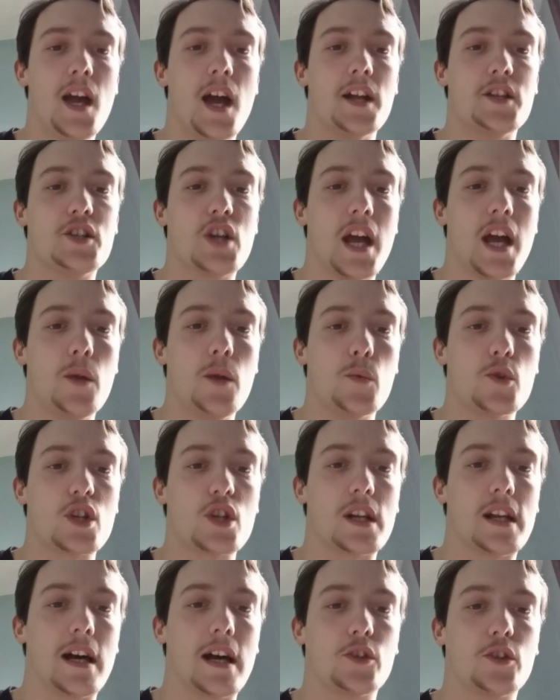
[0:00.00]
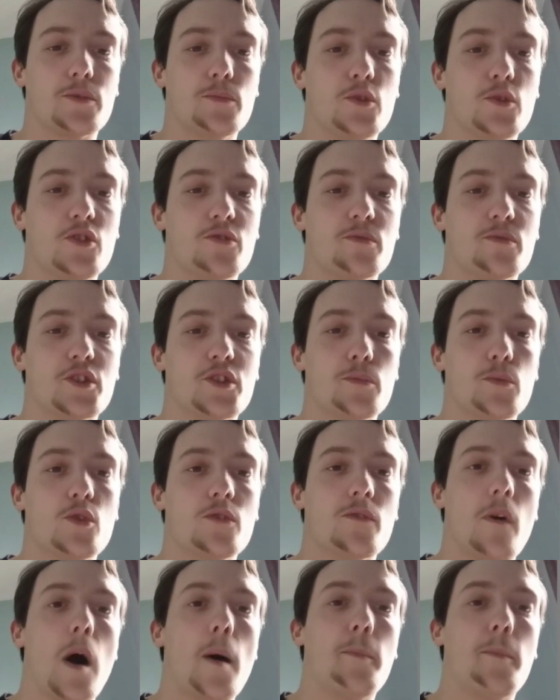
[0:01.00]
A chain which allows the movement to
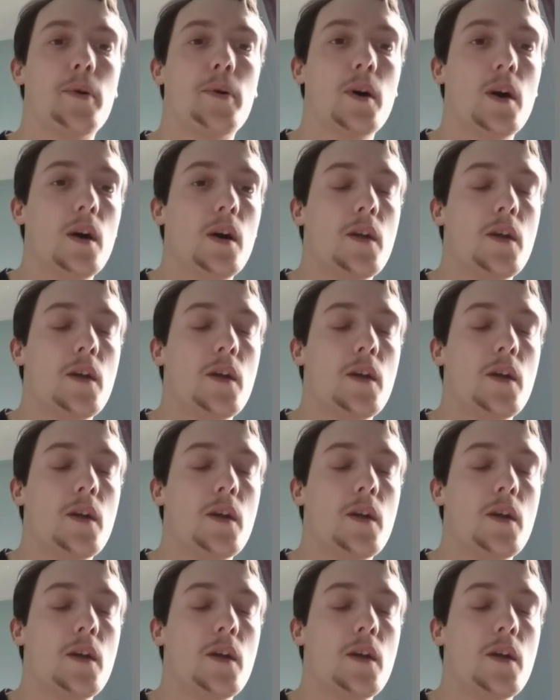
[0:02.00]
move up.